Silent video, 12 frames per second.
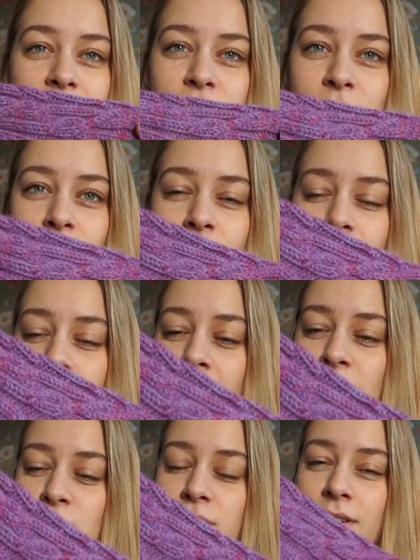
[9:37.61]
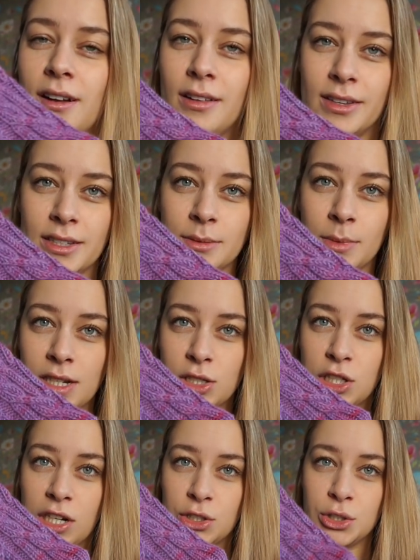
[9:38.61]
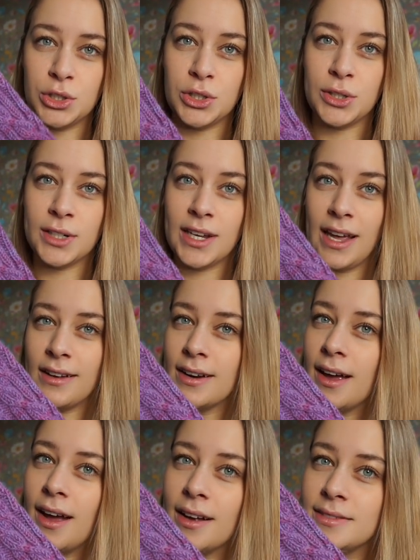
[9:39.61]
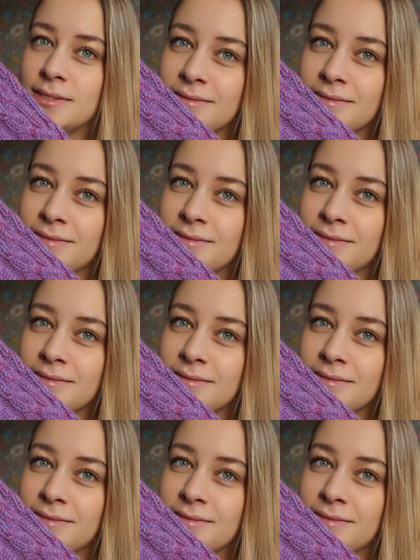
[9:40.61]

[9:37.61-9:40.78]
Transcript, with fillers: so I might just call this my Cheshire Cat hat.